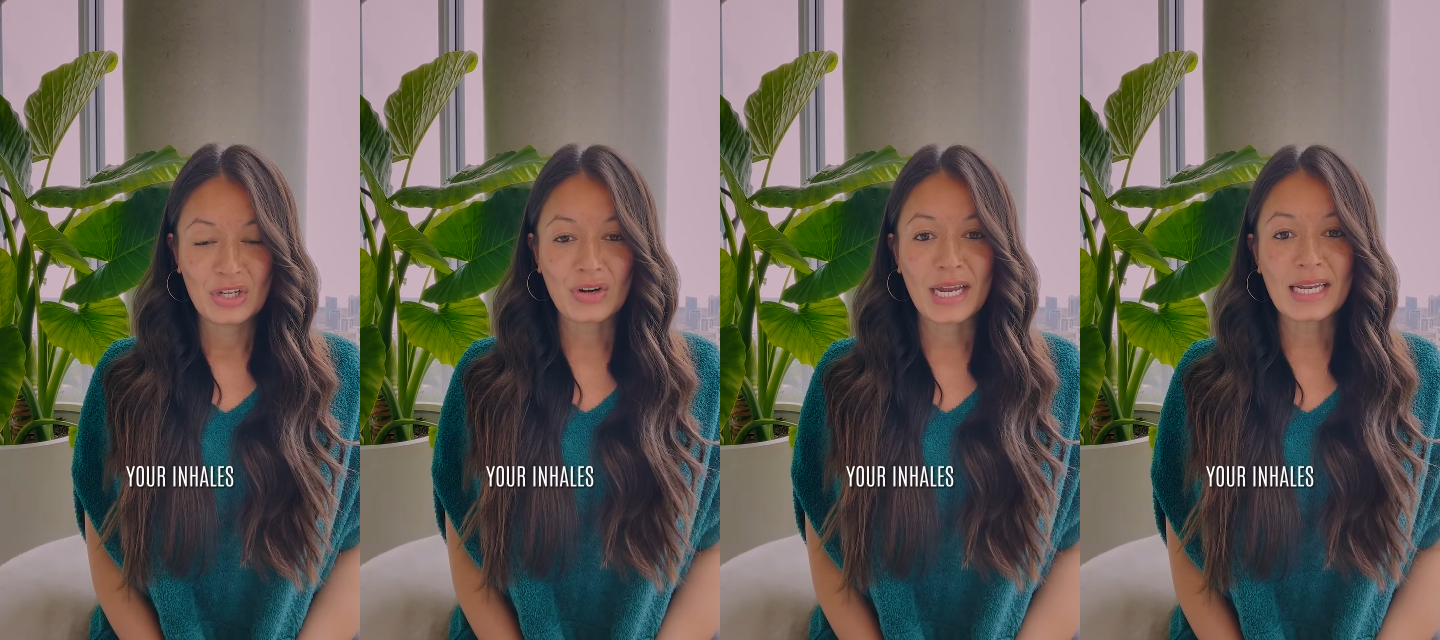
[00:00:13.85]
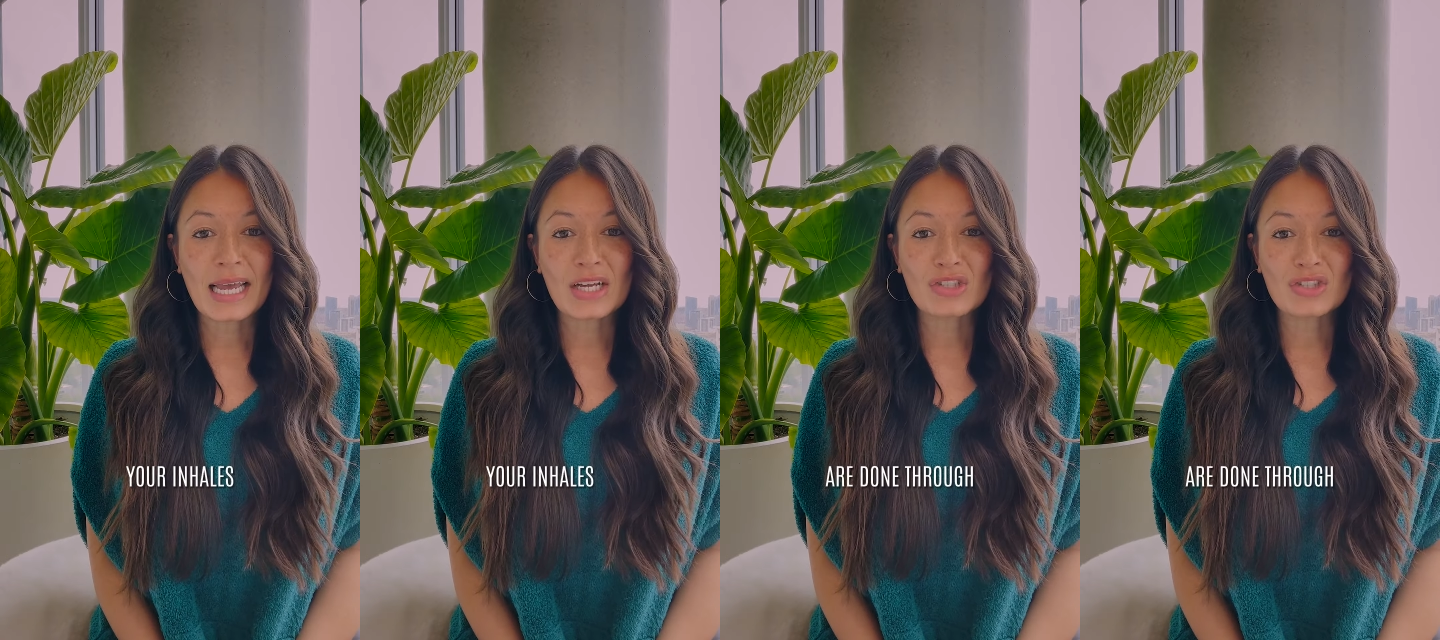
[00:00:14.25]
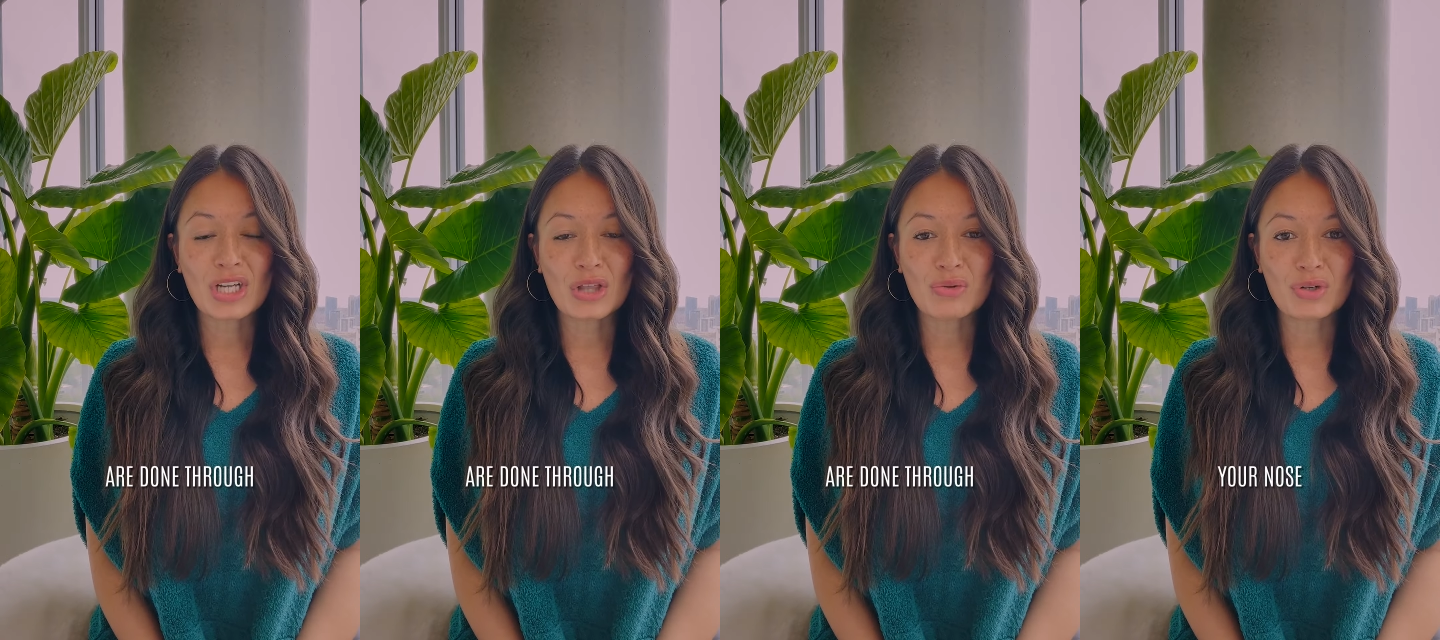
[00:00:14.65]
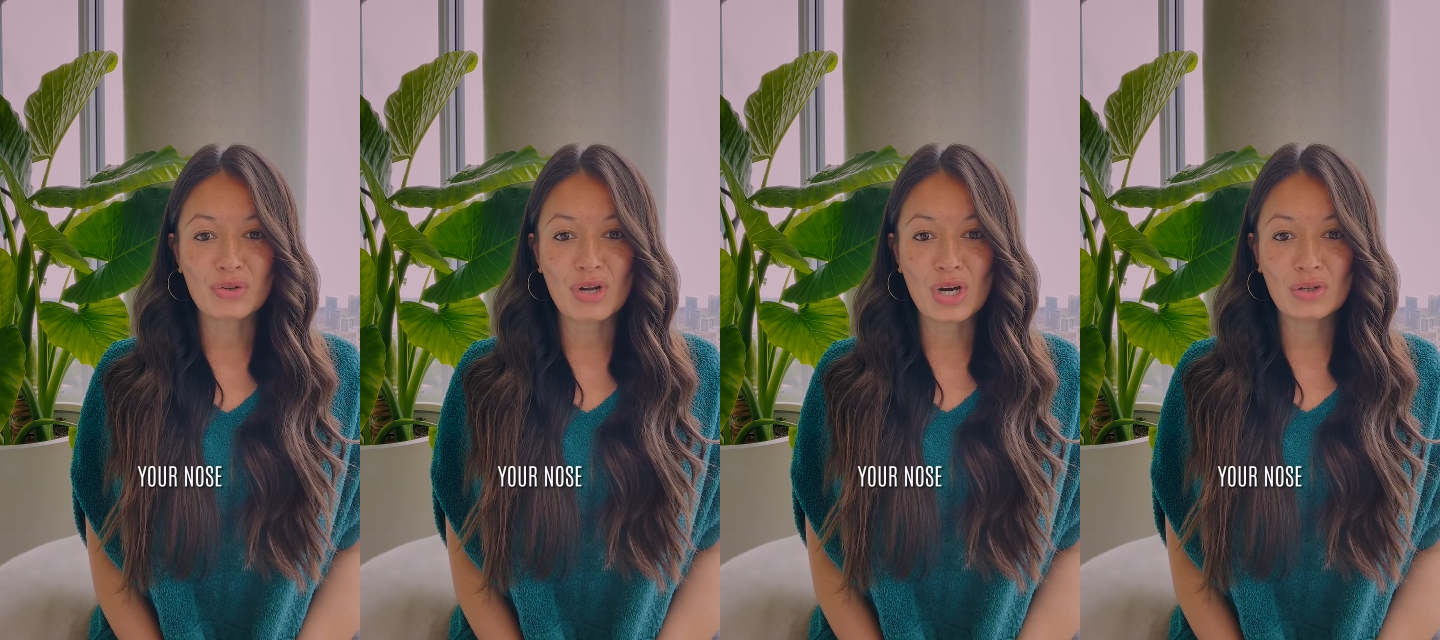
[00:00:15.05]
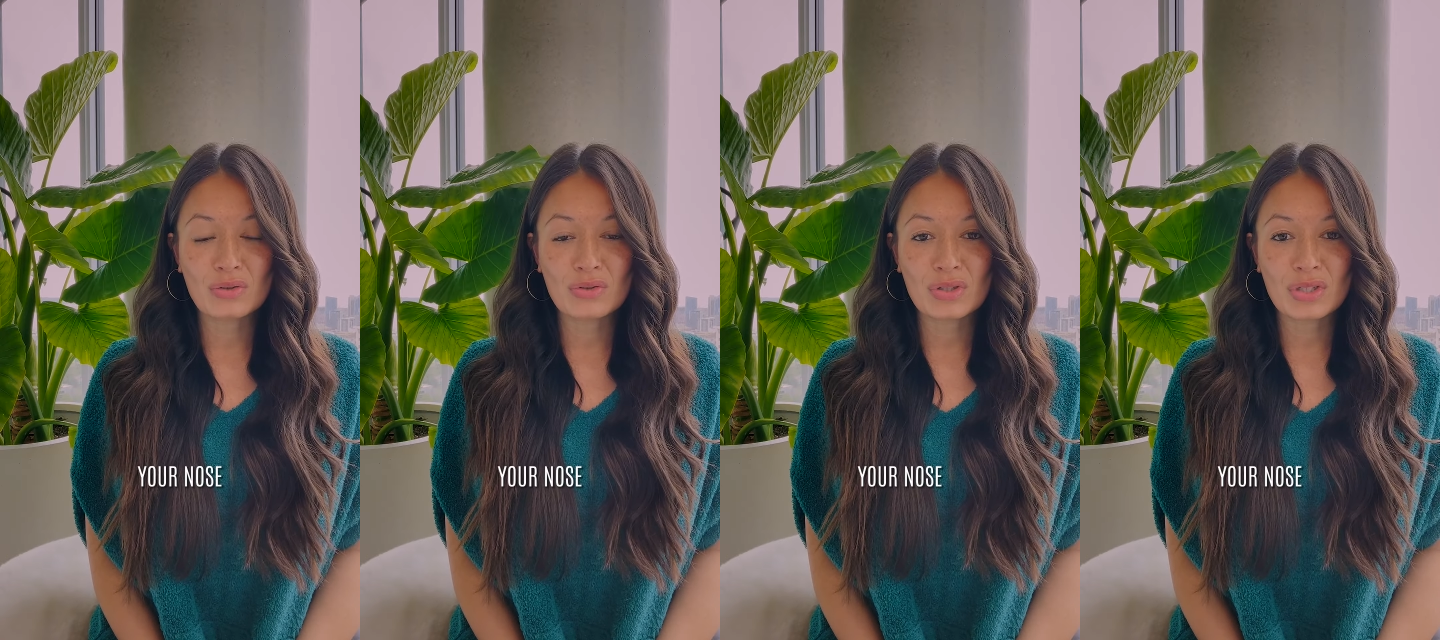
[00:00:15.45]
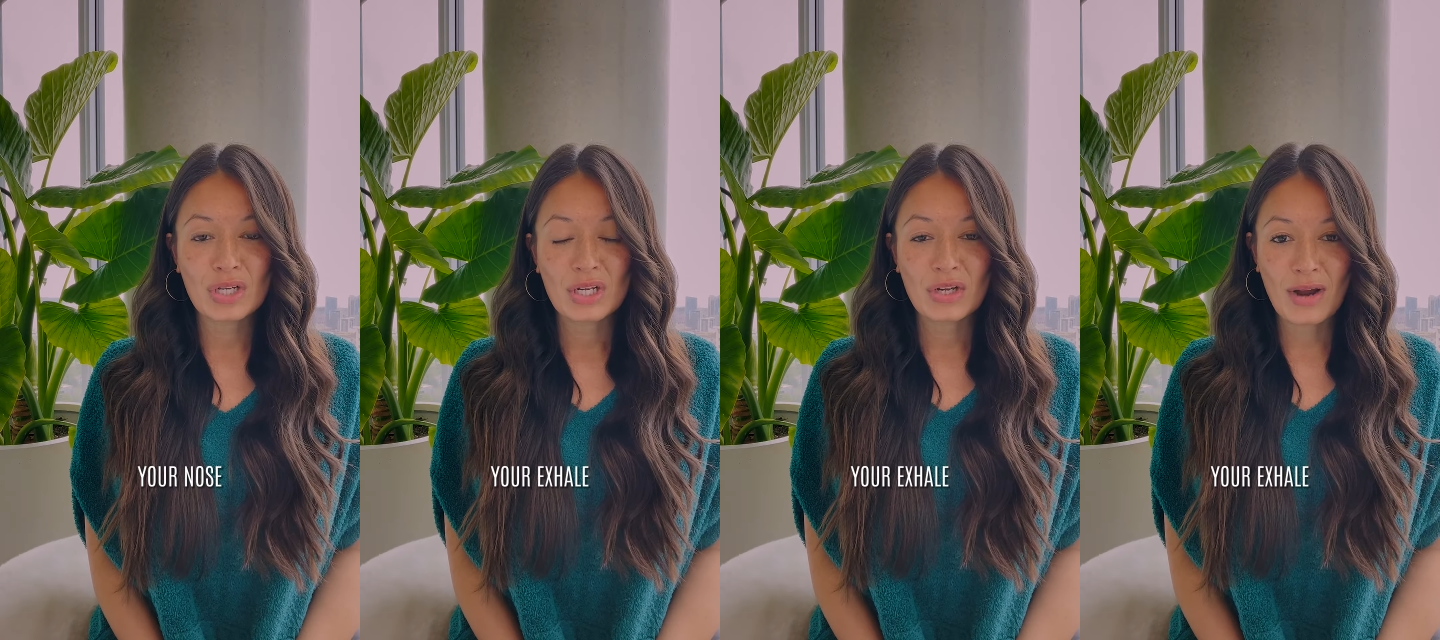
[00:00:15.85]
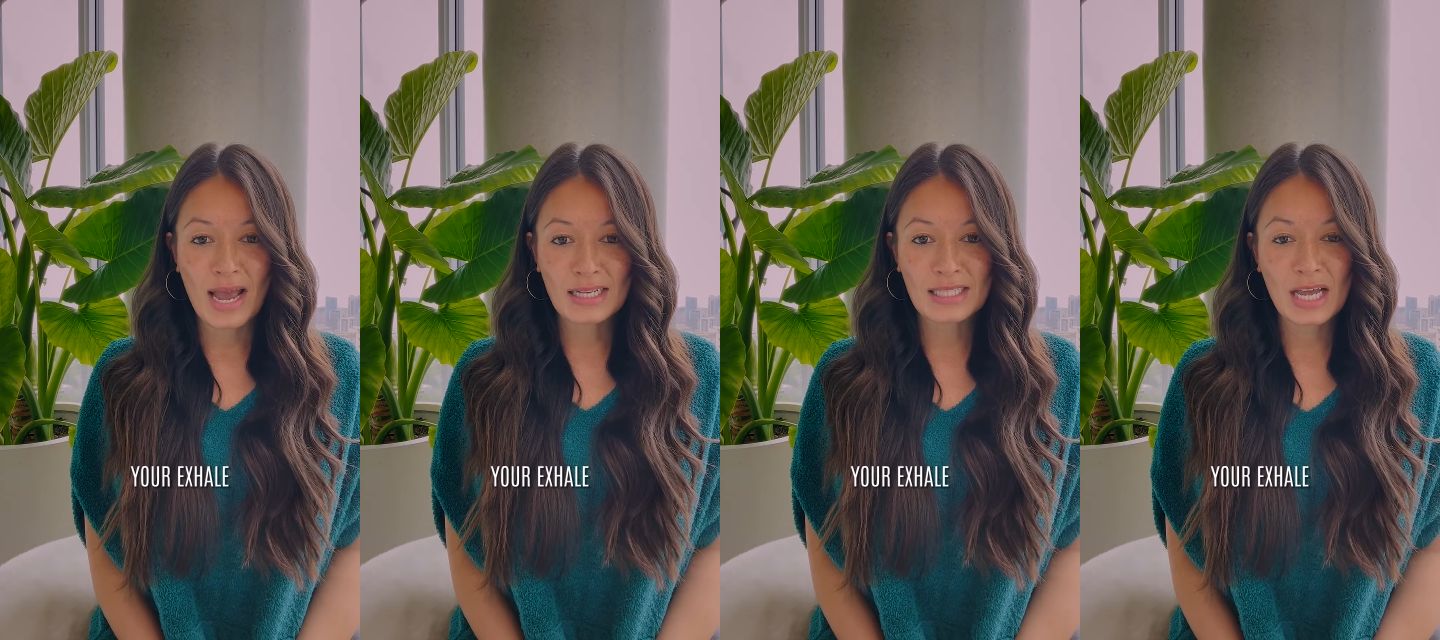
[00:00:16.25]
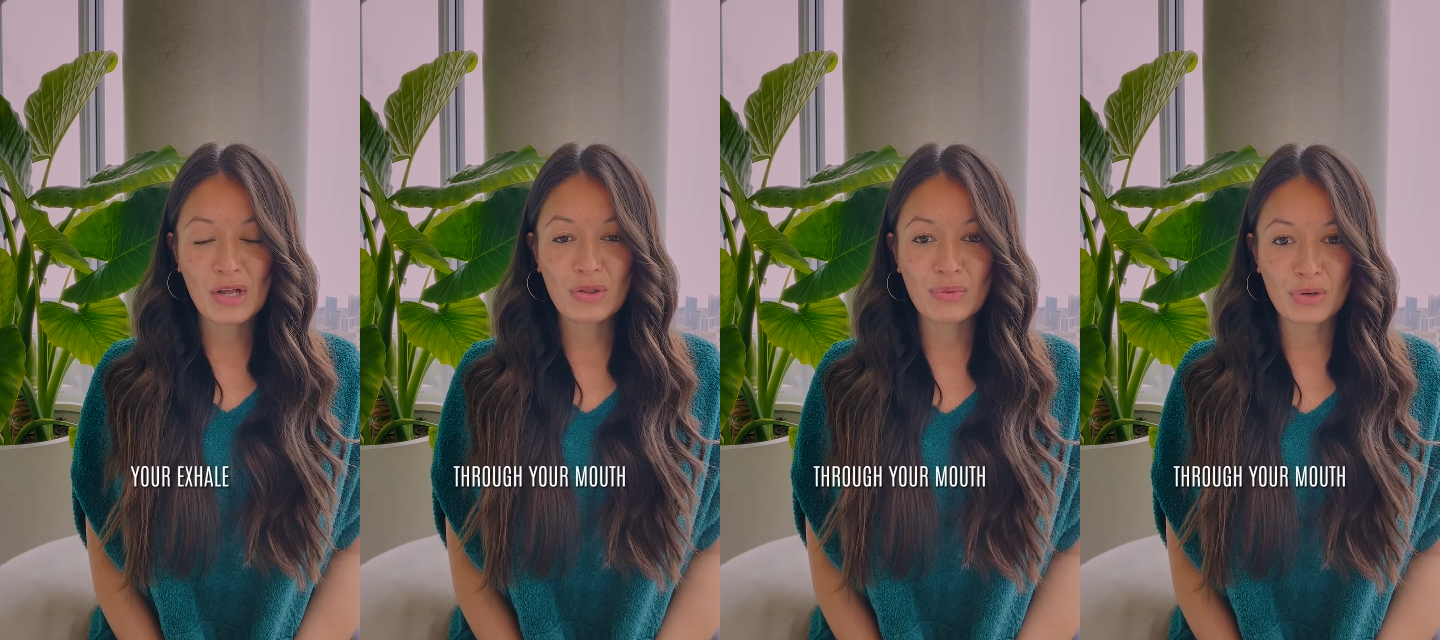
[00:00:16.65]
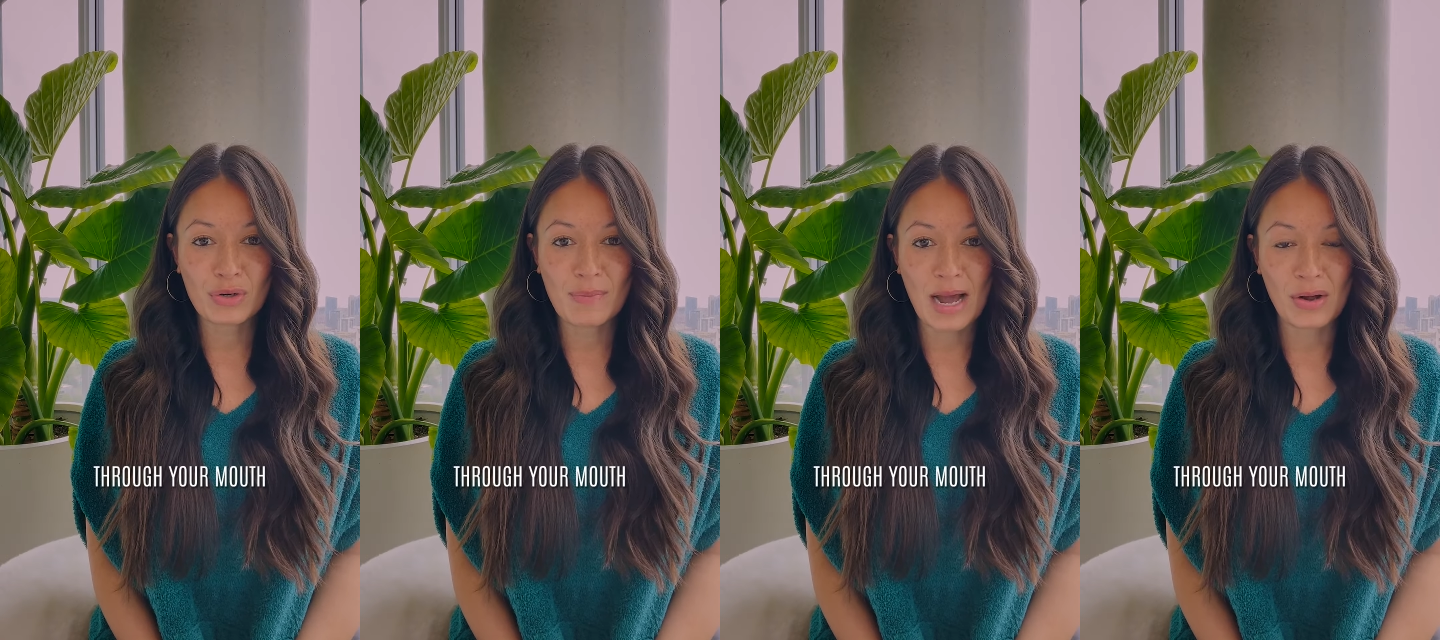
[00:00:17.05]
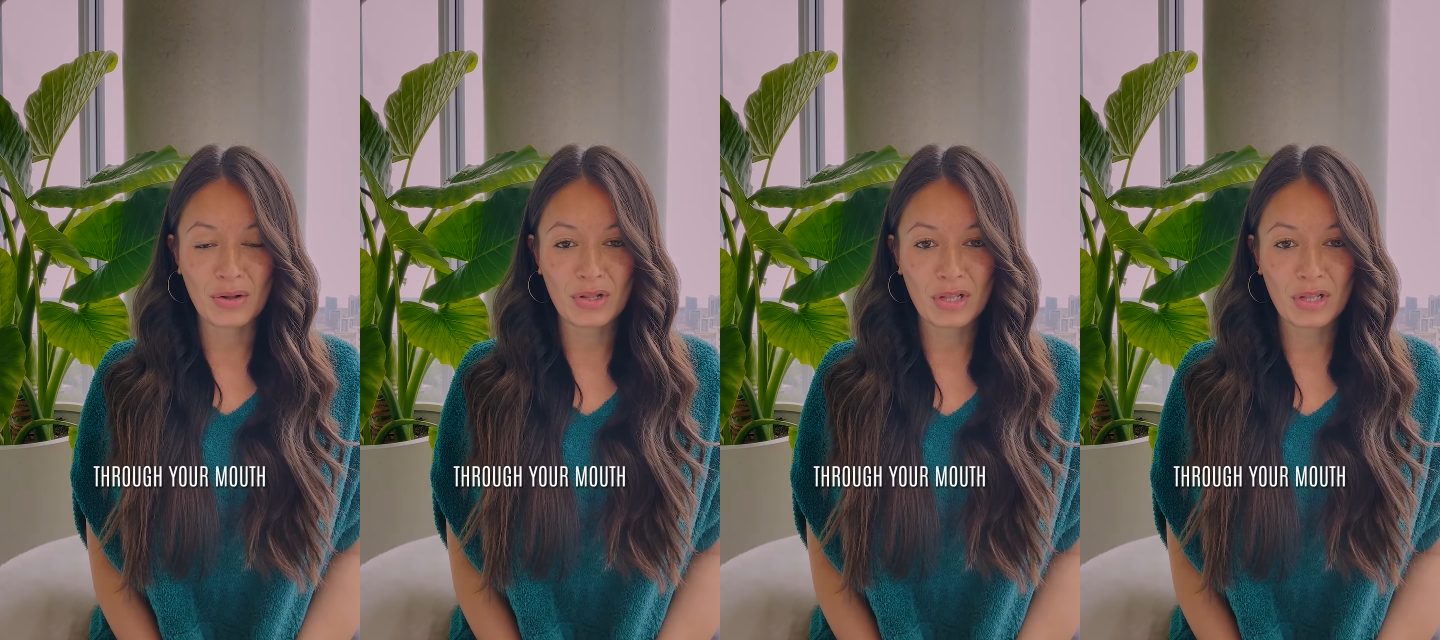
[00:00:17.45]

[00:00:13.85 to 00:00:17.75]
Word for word: Your inhales are done through your nose, your exhale through your mouth.